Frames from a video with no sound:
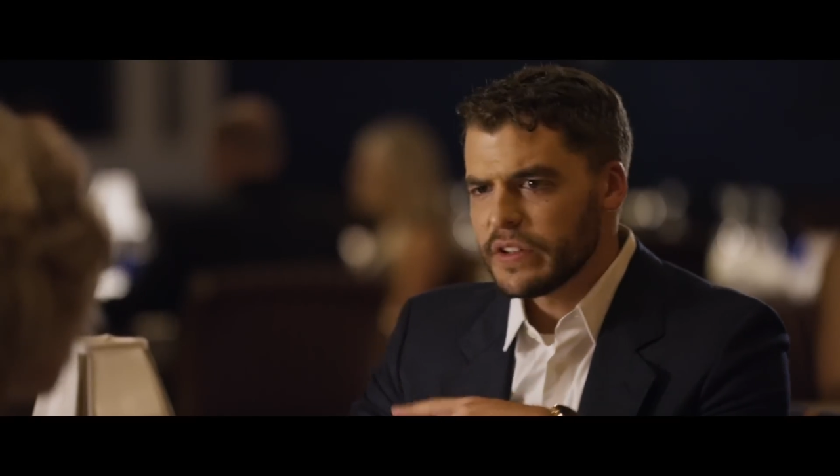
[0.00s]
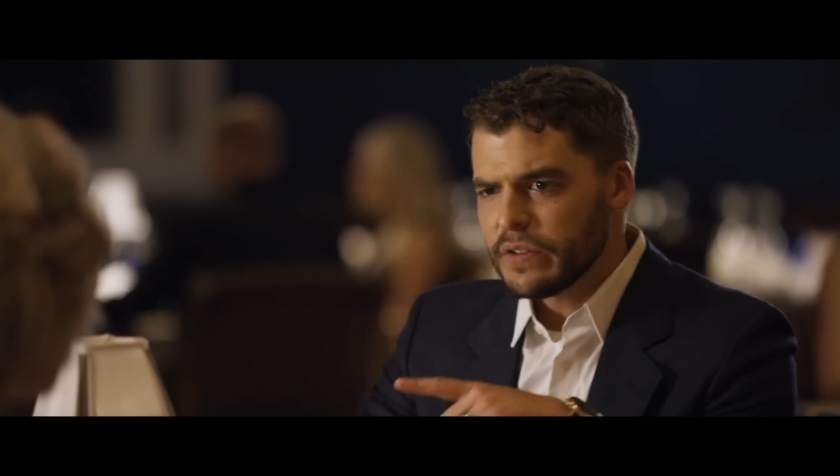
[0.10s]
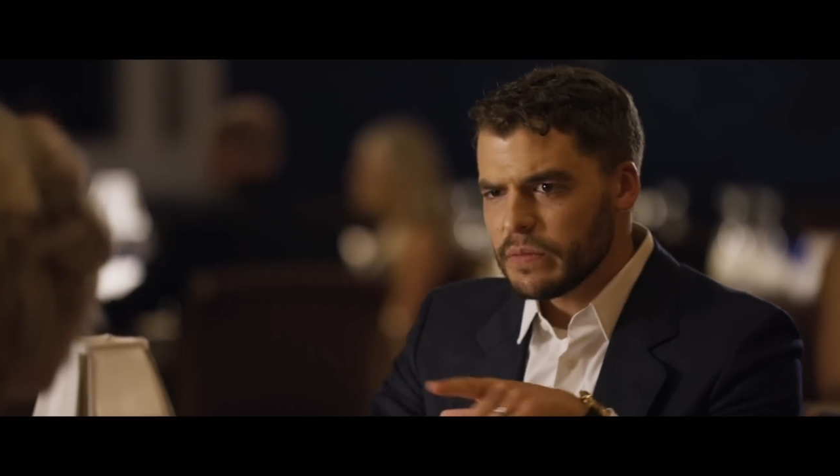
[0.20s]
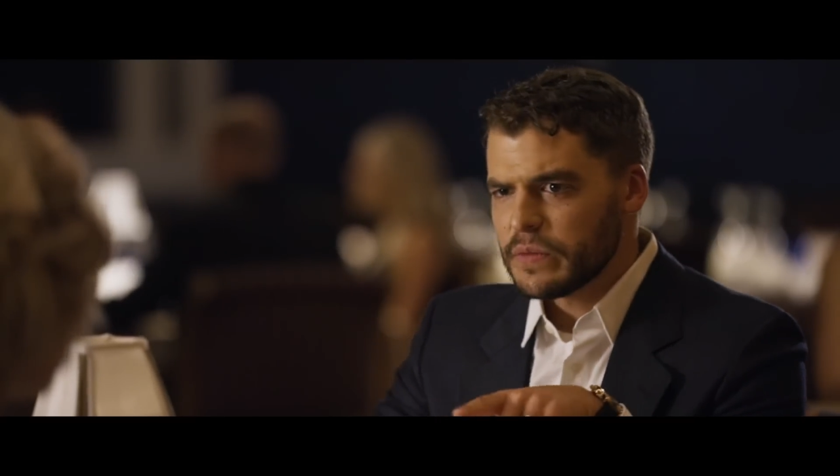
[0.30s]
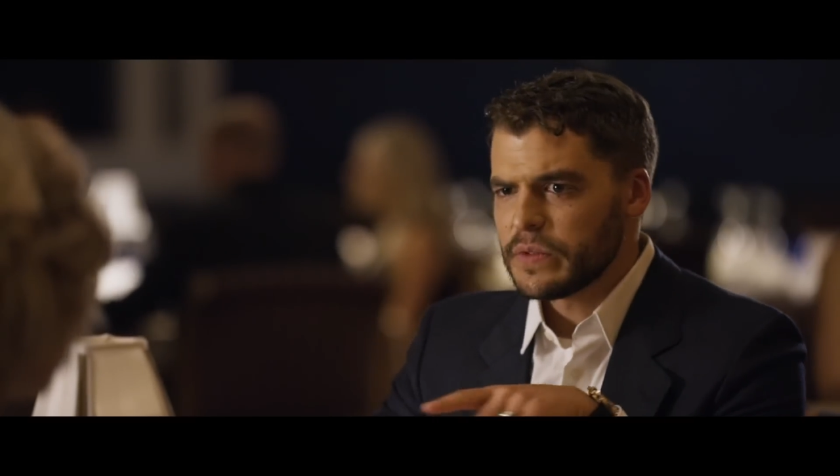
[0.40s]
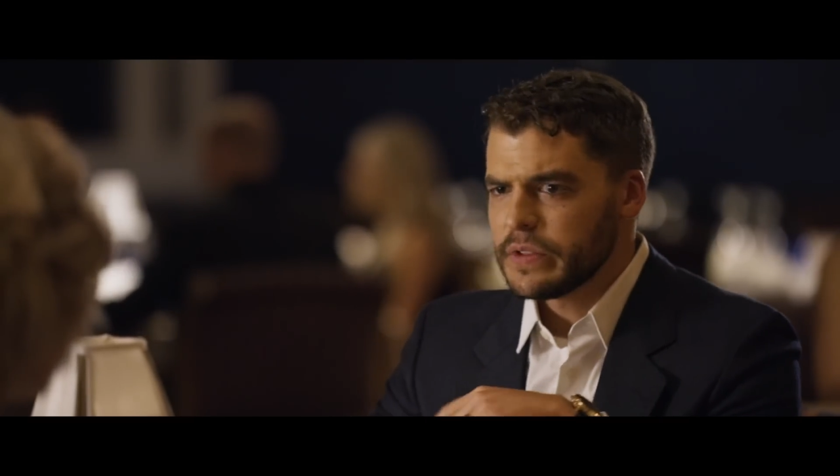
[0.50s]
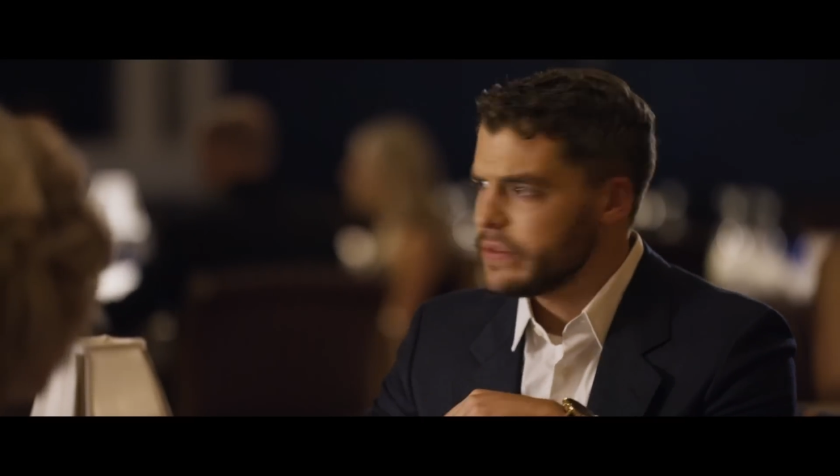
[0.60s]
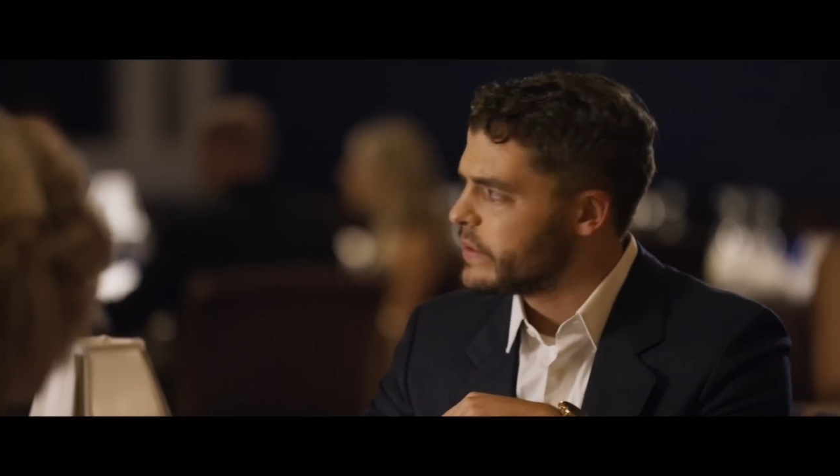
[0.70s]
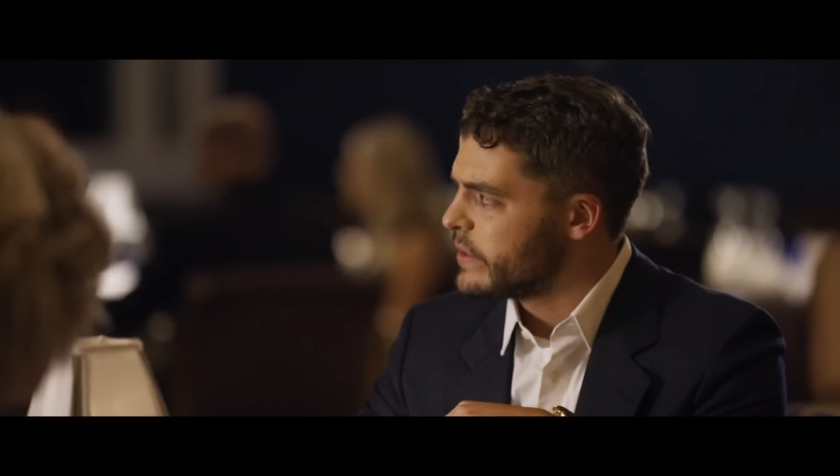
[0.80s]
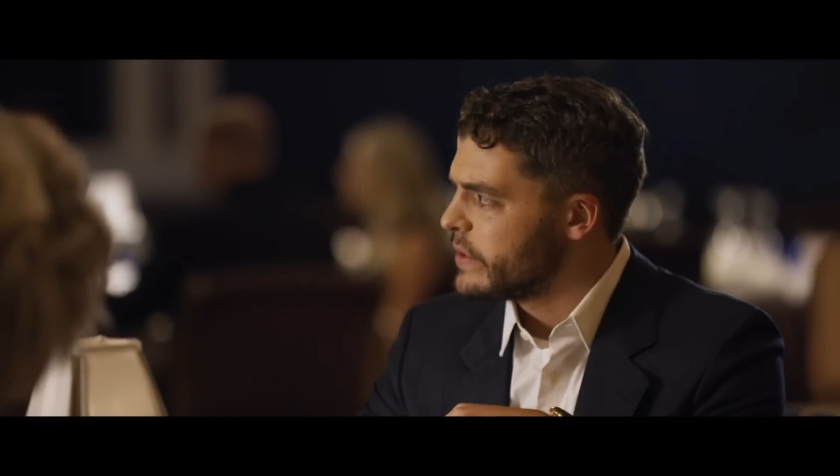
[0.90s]
Do you do,
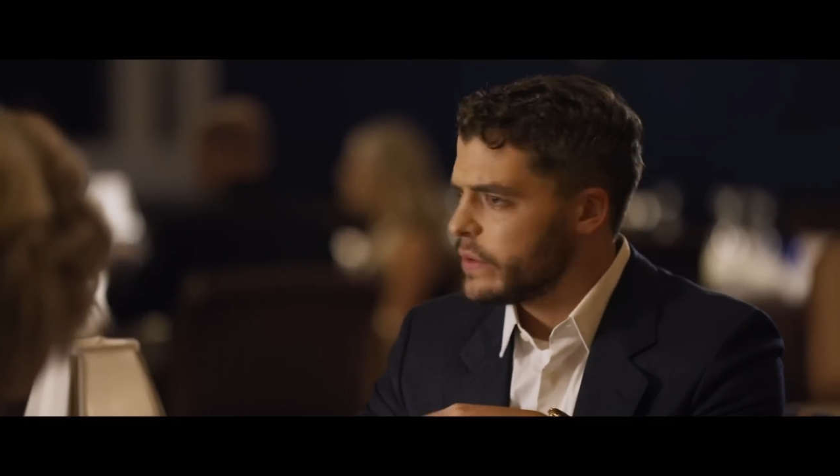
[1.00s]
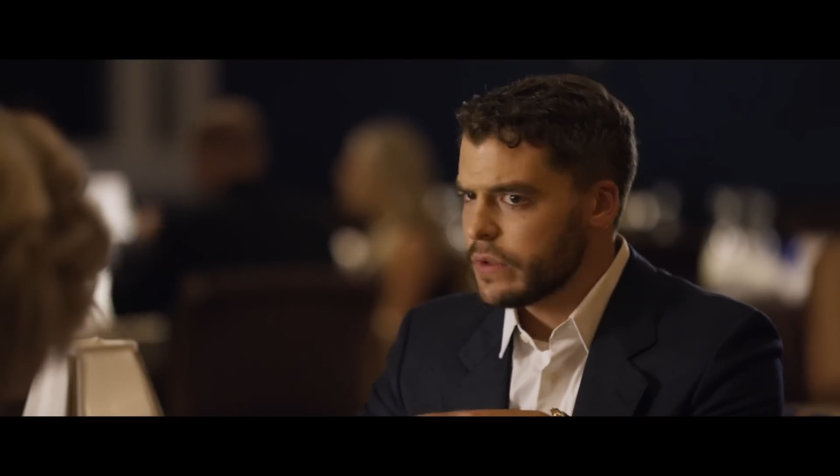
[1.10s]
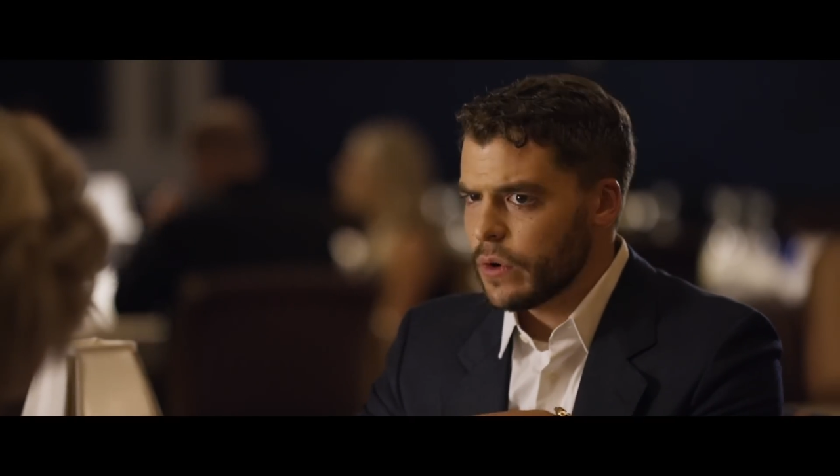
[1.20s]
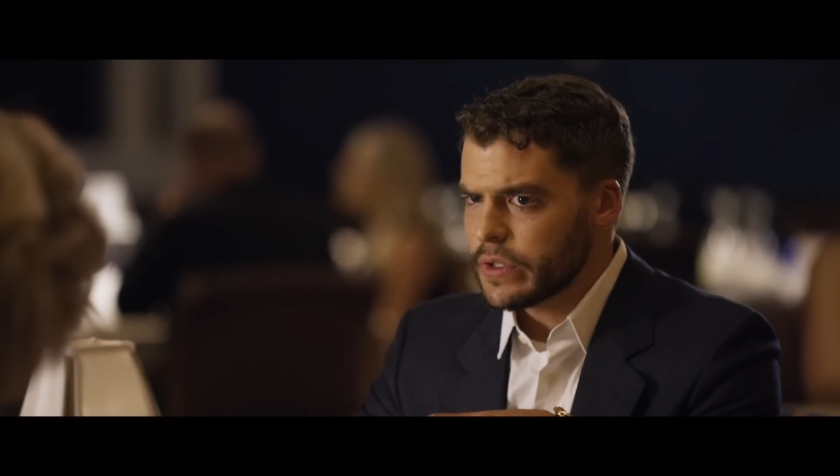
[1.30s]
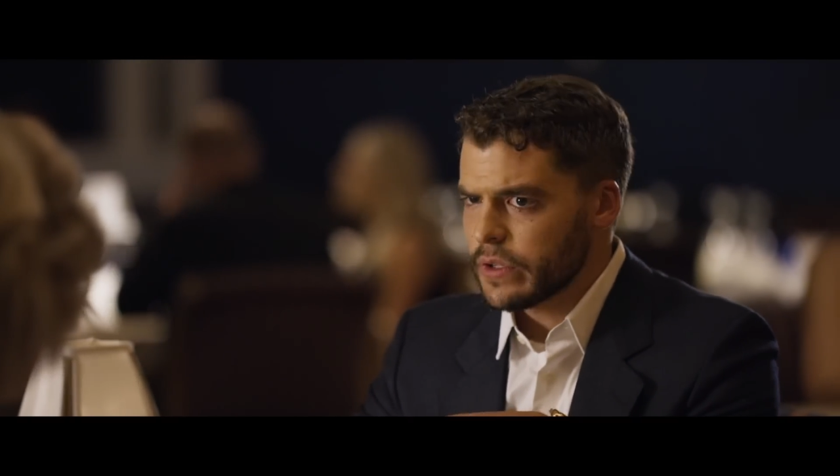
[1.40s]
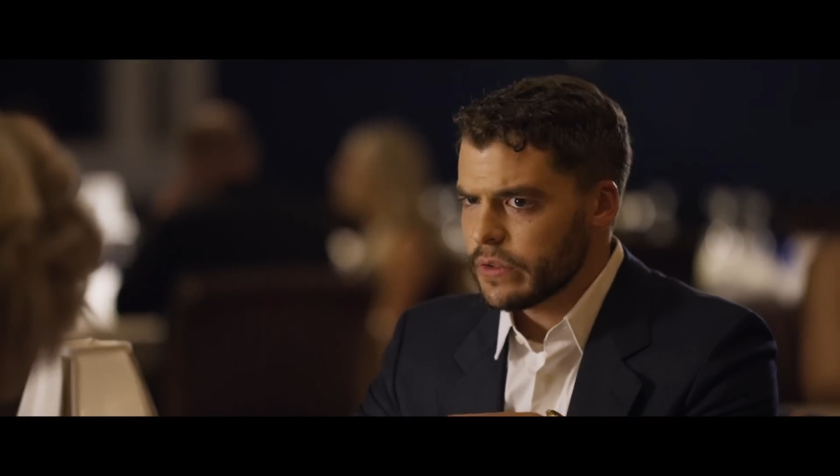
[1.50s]
do you two know each